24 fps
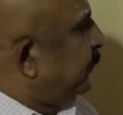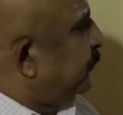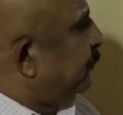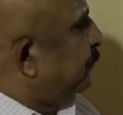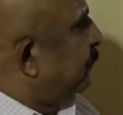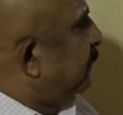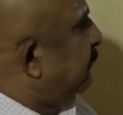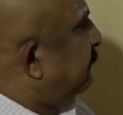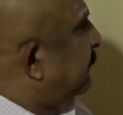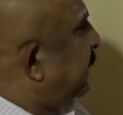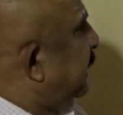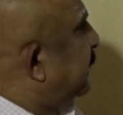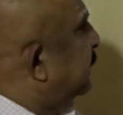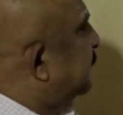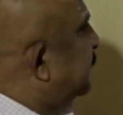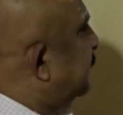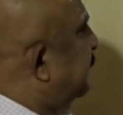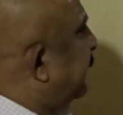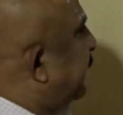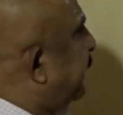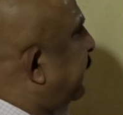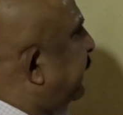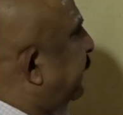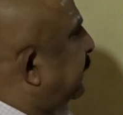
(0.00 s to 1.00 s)
Happiness over
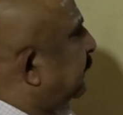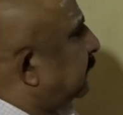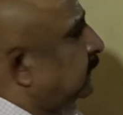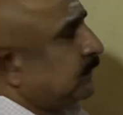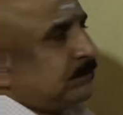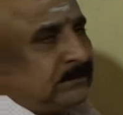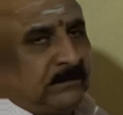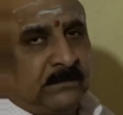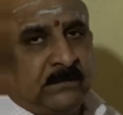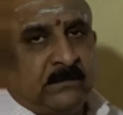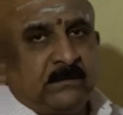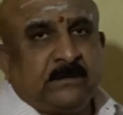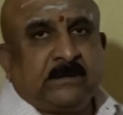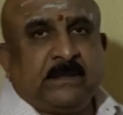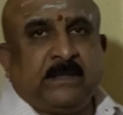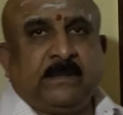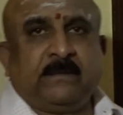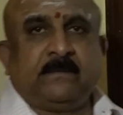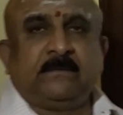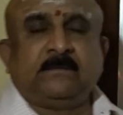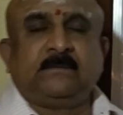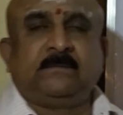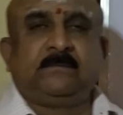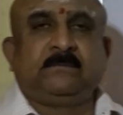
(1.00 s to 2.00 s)
Mars Land.
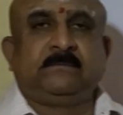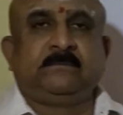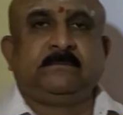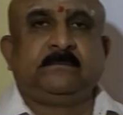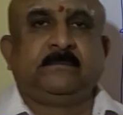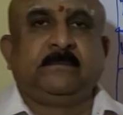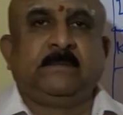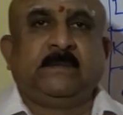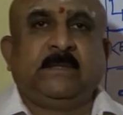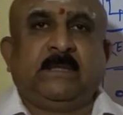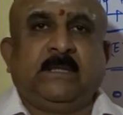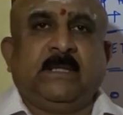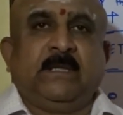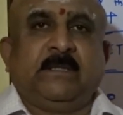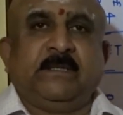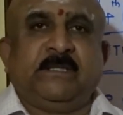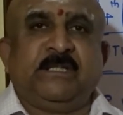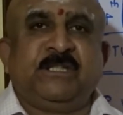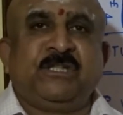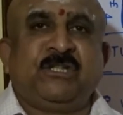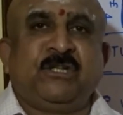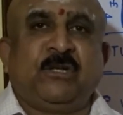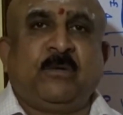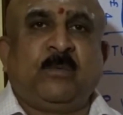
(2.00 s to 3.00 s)
Clear?
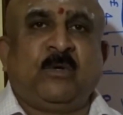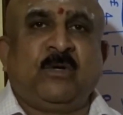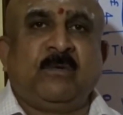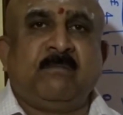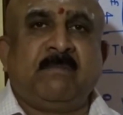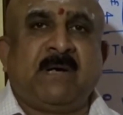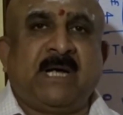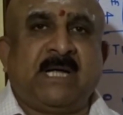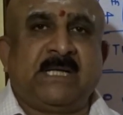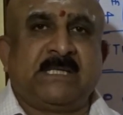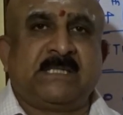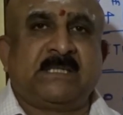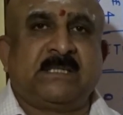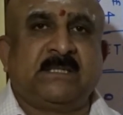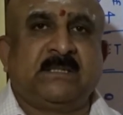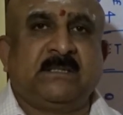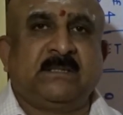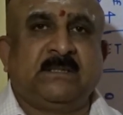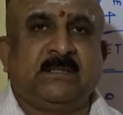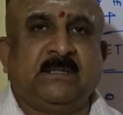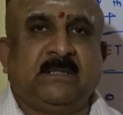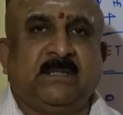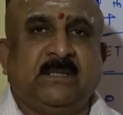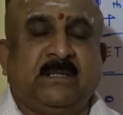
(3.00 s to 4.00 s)
This is about
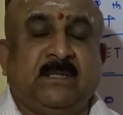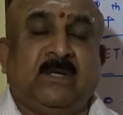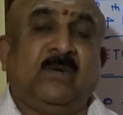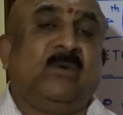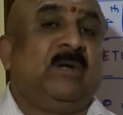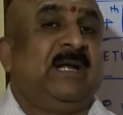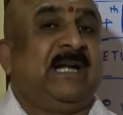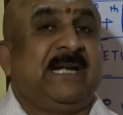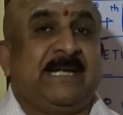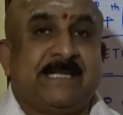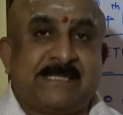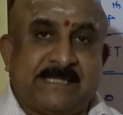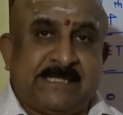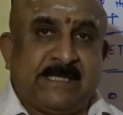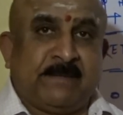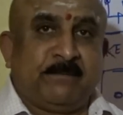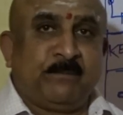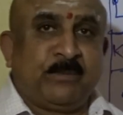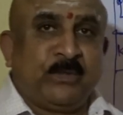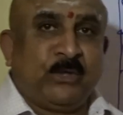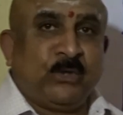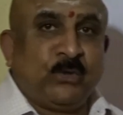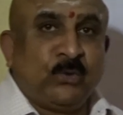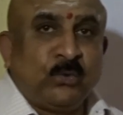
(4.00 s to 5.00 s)
Mars. Now, let us
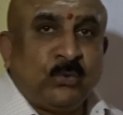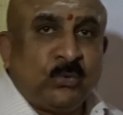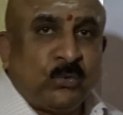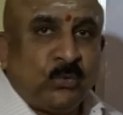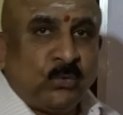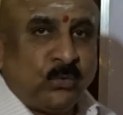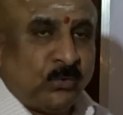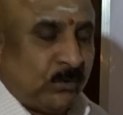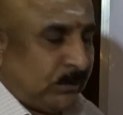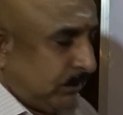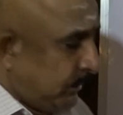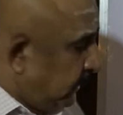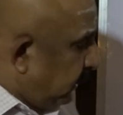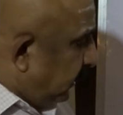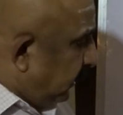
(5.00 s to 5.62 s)
jump into